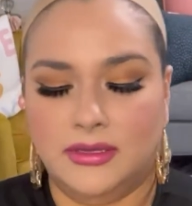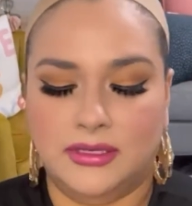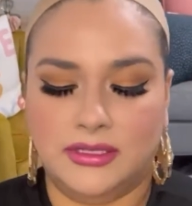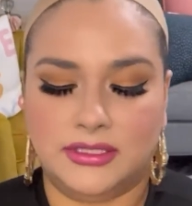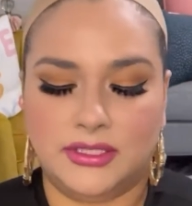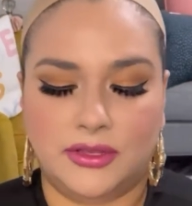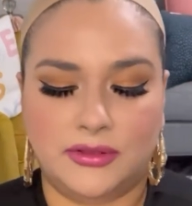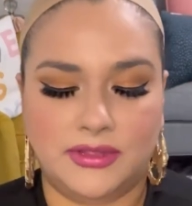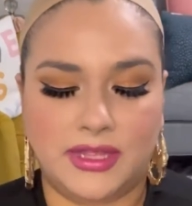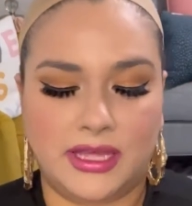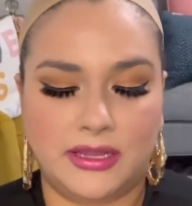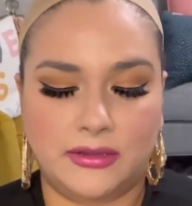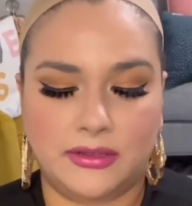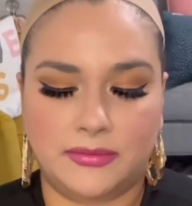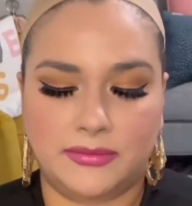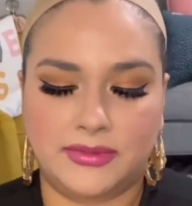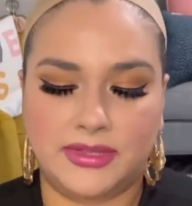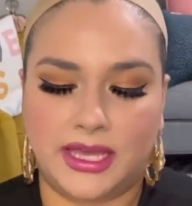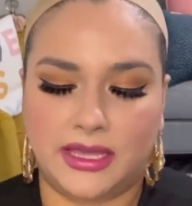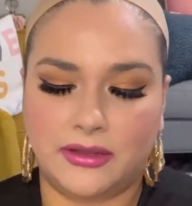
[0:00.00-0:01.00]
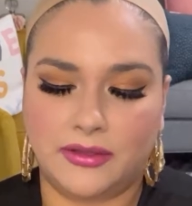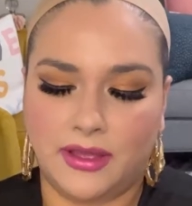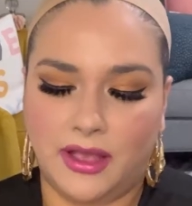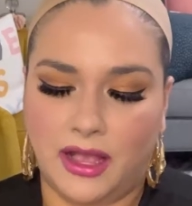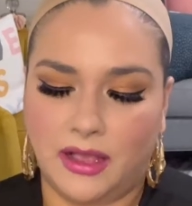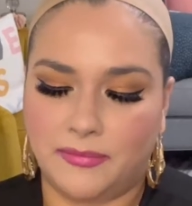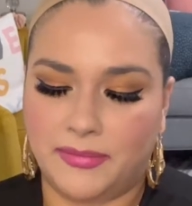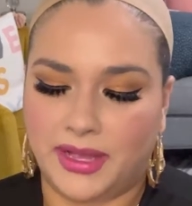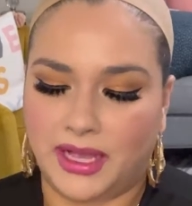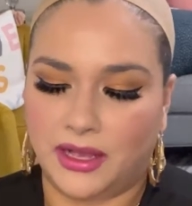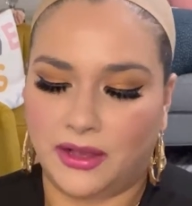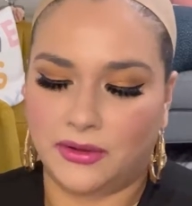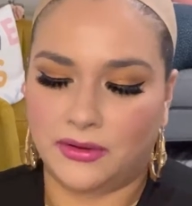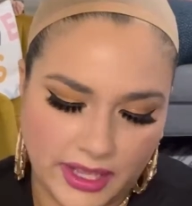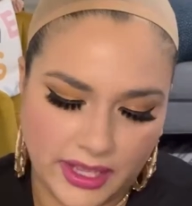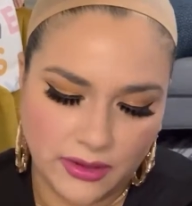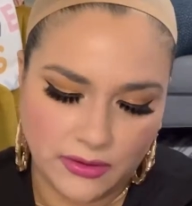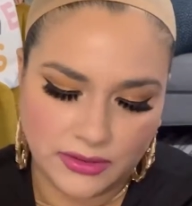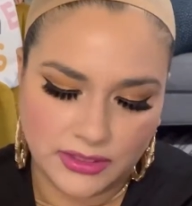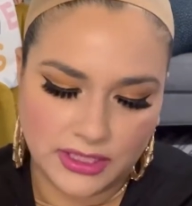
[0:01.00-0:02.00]
so that'll help out.
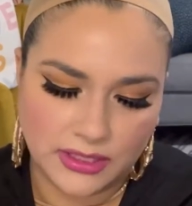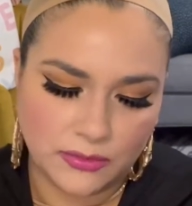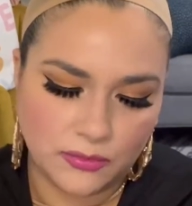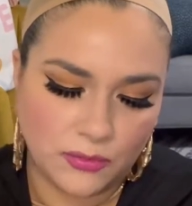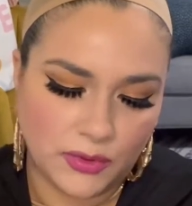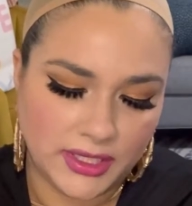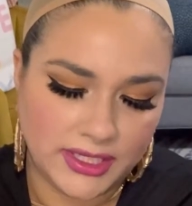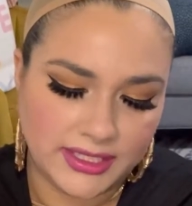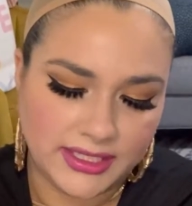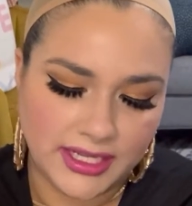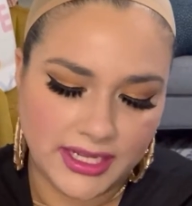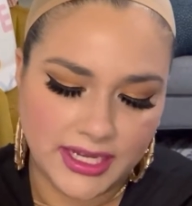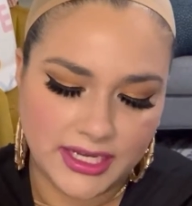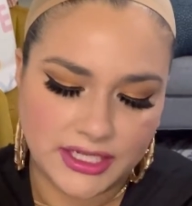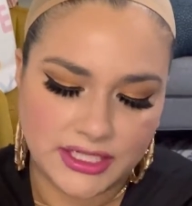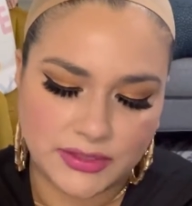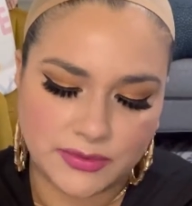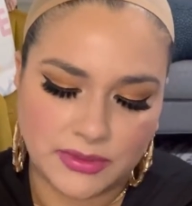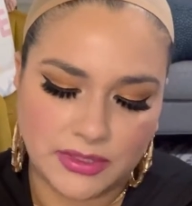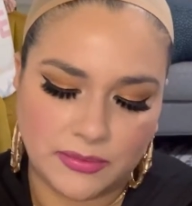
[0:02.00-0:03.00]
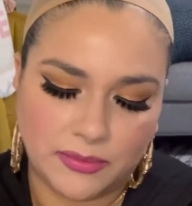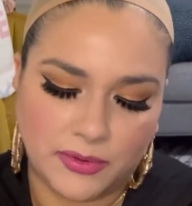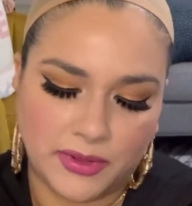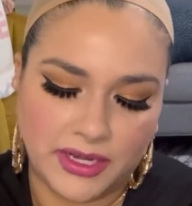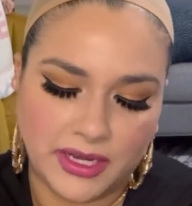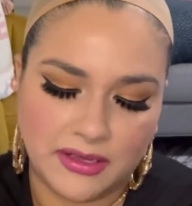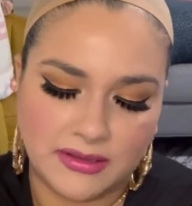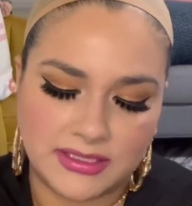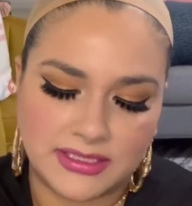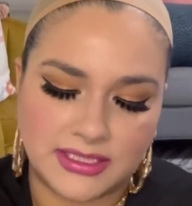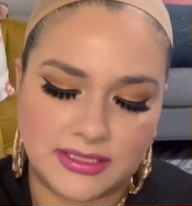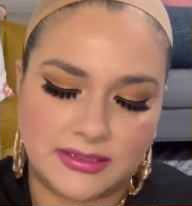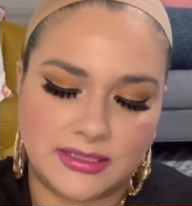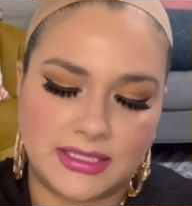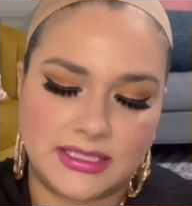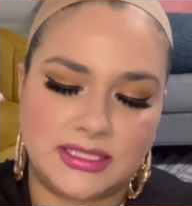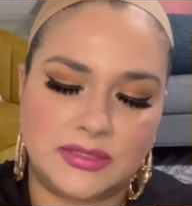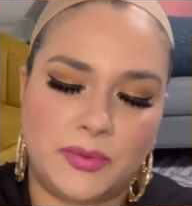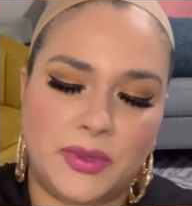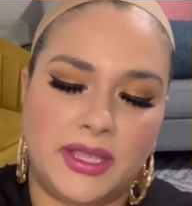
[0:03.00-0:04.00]
Okay, hold up. One thing I just want to point out is that
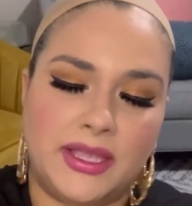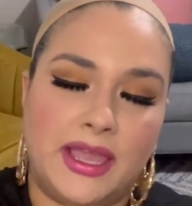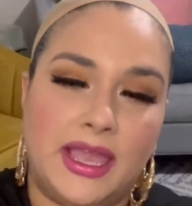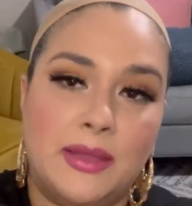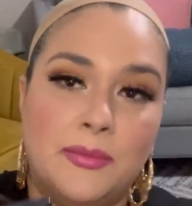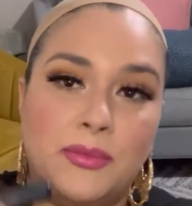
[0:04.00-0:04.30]
this wig came